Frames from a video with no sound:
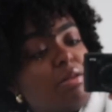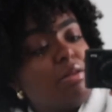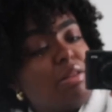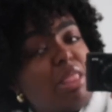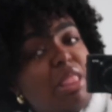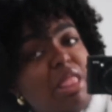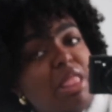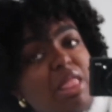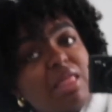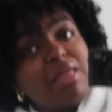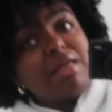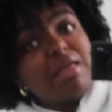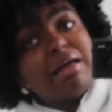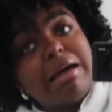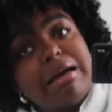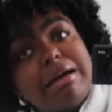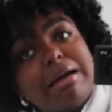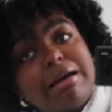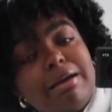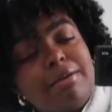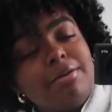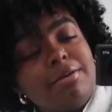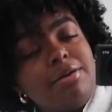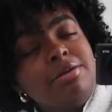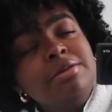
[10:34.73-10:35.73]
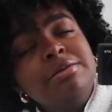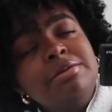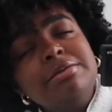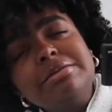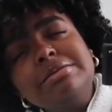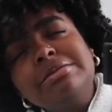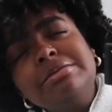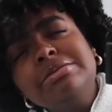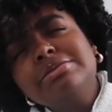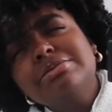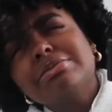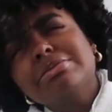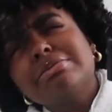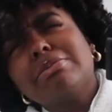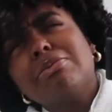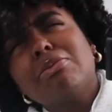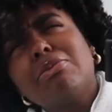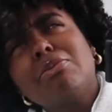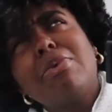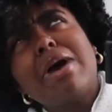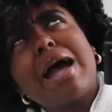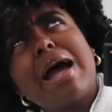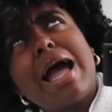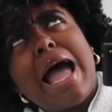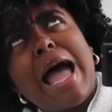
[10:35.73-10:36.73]
wow,
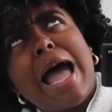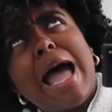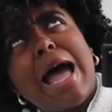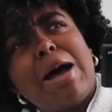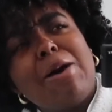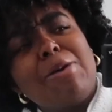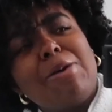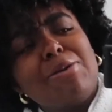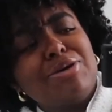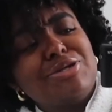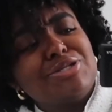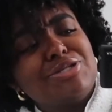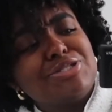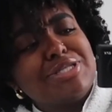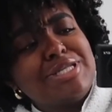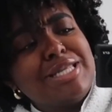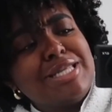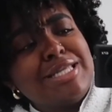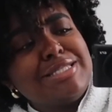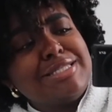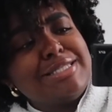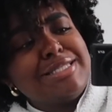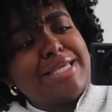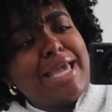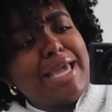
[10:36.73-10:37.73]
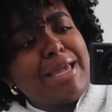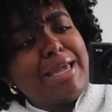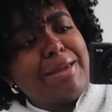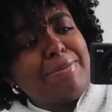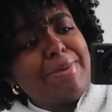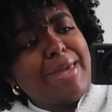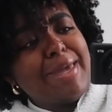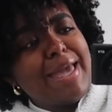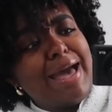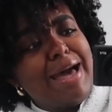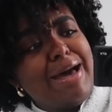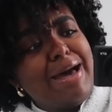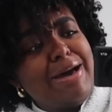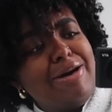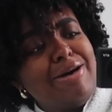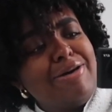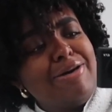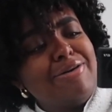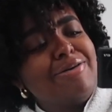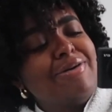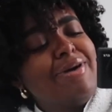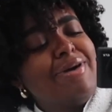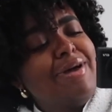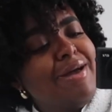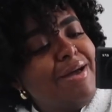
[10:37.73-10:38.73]
who's trying to take me
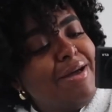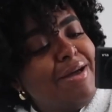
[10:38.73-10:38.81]
out?